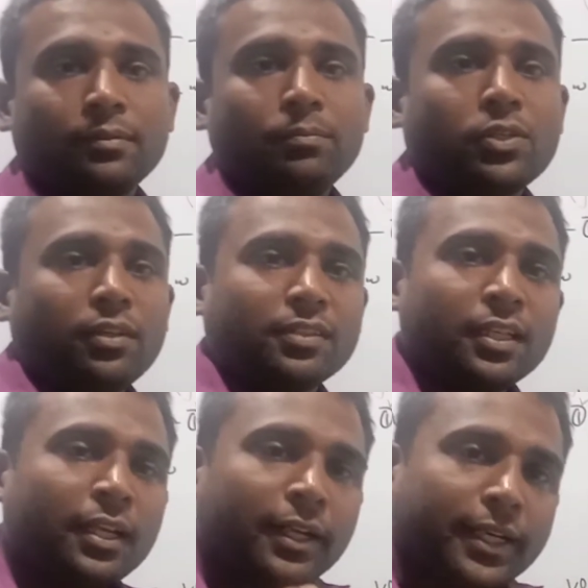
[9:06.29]
because
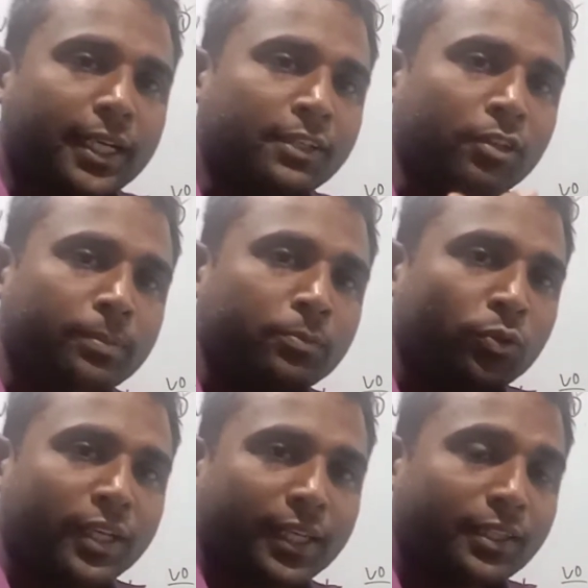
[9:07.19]
current will be
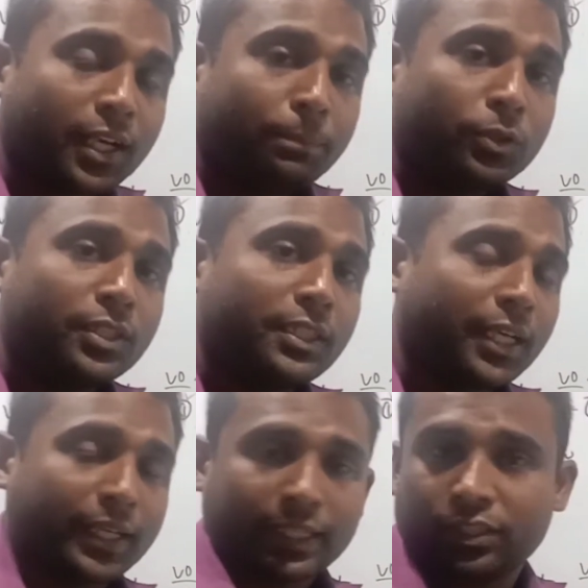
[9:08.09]
moving in the opposite
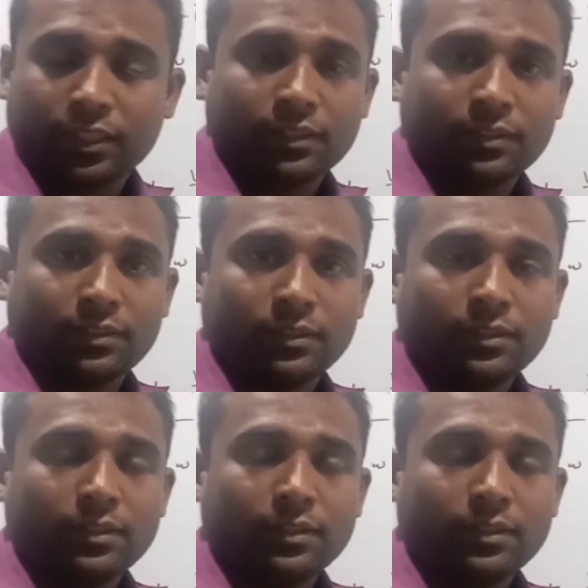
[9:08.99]
directions.